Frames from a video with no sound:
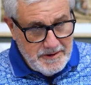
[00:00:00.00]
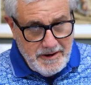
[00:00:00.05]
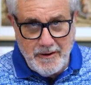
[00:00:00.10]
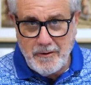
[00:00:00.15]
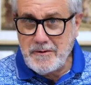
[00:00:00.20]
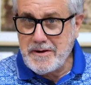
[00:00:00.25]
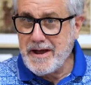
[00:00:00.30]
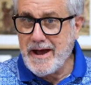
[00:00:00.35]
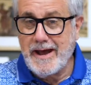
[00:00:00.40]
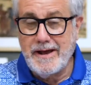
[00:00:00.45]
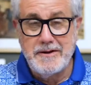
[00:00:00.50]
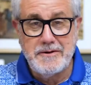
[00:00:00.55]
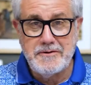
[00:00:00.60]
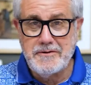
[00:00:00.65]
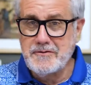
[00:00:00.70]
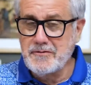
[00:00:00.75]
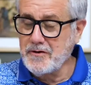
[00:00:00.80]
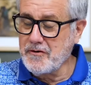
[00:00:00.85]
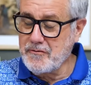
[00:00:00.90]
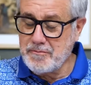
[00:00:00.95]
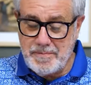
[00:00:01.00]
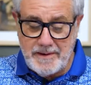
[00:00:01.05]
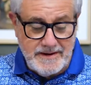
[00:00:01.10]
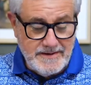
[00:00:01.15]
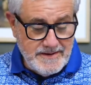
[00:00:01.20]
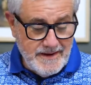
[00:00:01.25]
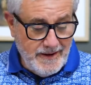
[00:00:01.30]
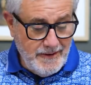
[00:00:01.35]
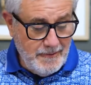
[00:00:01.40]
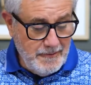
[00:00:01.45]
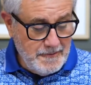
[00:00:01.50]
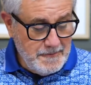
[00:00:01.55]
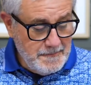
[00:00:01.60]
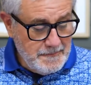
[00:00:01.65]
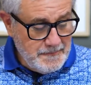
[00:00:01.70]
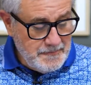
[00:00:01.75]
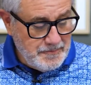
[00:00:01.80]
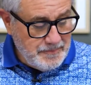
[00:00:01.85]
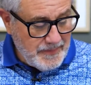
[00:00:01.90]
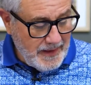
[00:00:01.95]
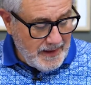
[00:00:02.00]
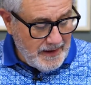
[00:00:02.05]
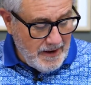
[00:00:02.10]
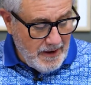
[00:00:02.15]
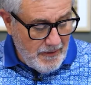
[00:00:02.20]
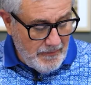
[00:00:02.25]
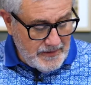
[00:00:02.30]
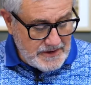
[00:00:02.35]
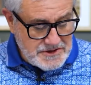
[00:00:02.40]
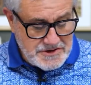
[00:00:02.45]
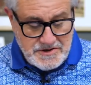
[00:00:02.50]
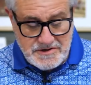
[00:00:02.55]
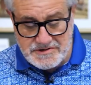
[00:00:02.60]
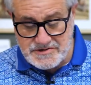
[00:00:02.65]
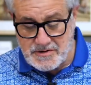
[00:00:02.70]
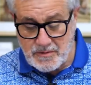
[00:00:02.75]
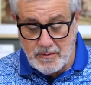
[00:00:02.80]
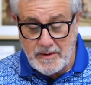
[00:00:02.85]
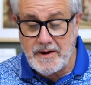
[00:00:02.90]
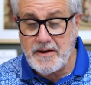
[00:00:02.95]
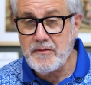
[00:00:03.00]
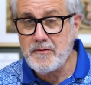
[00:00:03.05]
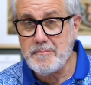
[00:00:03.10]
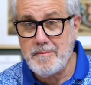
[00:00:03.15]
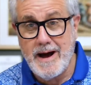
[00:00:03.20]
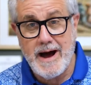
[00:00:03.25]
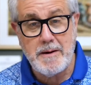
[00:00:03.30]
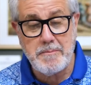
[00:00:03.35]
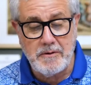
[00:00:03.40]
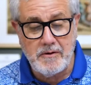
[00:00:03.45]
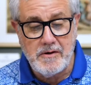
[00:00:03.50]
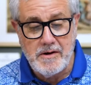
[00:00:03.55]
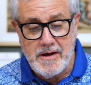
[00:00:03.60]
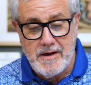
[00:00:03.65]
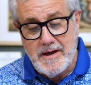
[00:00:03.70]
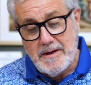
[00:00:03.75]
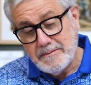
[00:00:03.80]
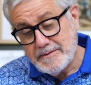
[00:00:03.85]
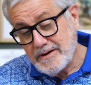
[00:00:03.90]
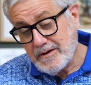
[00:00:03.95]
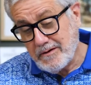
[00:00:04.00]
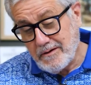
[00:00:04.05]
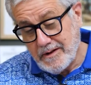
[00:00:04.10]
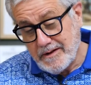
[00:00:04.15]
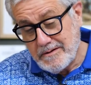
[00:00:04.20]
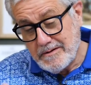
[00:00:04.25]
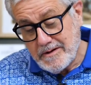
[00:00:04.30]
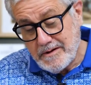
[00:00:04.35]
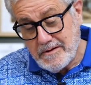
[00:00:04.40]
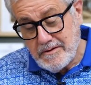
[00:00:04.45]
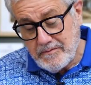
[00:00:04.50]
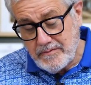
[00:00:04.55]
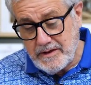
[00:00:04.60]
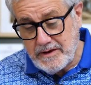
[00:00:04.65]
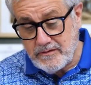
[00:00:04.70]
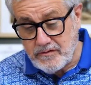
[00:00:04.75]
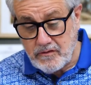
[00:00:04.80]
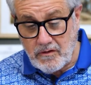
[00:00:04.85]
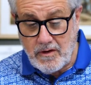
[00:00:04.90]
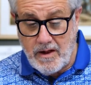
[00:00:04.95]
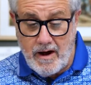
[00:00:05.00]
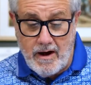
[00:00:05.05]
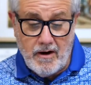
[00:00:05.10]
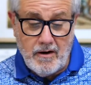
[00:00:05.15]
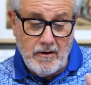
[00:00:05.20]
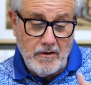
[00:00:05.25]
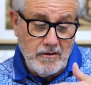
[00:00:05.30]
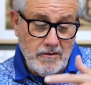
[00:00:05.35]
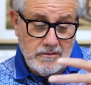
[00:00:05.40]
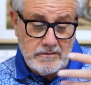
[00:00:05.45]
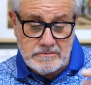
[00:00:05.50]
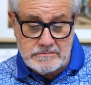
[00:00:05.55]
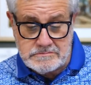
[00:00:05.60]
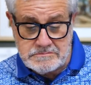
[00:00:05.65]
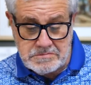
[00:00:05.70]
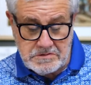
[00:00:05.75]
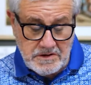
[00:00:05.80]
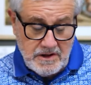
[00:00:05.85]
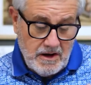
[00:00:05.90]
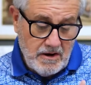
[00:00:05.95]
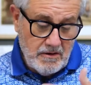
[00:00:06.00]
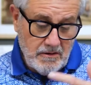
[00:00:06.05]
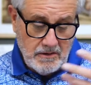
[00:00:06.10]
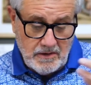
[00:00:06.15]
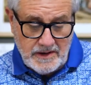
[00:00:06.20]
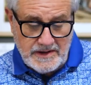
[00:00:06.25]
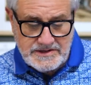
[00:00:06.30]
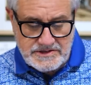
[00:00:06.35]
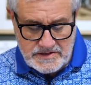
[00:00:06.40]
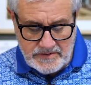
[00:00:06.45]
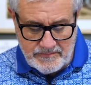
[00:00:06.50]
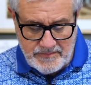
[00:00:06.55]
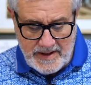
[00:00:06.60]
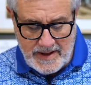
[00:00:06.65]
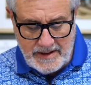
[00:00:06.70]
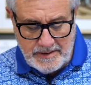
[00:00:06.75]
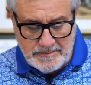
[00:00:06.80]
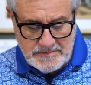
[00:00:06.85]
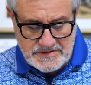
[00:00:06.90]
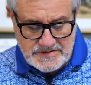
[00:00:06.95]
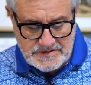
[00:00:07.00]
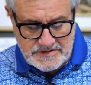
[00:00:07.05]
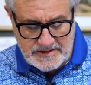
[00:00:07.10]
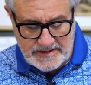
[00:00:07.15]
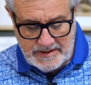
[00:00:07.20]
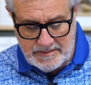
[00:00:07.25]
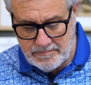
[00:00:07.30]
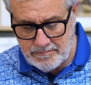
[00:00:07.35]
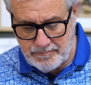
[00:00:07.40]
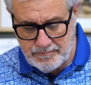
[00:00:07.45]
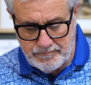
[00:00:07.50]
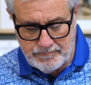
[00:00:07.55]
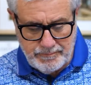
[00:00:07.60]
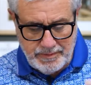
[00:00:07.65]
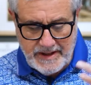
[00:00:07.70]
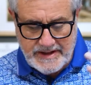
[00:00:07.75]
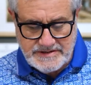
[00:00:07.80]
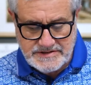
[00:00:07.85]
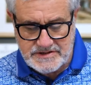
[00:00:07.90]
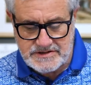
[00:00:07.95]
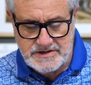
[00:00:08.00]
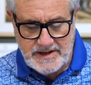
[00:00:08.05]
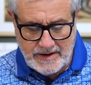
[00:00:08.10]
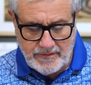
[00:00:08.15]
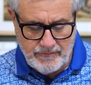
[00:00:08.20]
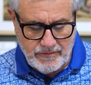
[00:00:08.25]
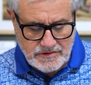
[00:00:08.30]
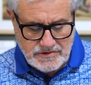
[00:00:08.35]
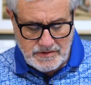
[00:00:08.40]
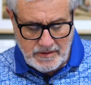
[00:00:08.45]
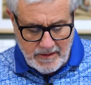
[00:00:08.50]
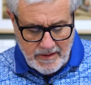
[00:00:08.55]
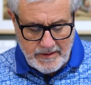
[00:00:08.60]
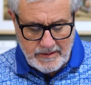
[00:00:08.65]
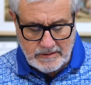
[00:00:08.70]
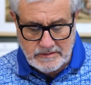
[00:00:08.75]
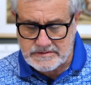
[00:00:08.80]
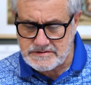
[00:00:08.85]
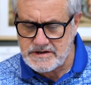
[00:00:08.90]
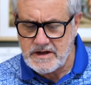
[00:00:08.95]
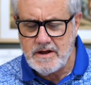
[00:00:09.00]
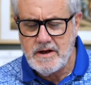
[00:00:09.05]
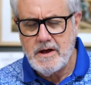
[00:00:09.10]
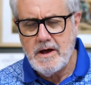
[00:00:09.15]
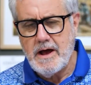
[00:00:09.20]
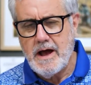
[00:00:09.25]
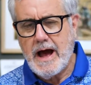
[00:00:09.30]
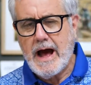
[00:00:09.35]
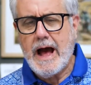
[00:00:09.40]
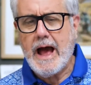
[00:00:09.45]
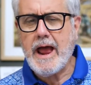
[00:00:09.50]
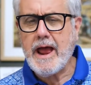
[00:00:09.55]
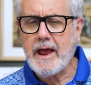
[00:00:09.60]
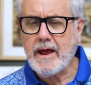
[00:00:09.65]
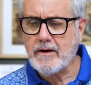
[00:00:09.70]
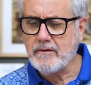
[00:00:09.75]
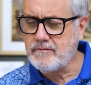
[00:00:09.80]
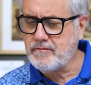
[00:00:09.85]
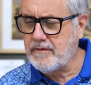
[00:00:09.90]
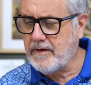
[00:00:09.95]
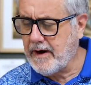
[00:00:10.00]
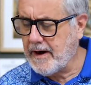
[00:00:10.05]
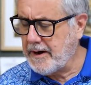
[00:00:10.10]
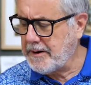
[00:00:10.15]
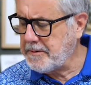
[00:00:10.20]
Okay, truth be told, in all these years of reading the Bible, particularly these long list of names in places like First Chronicles, I have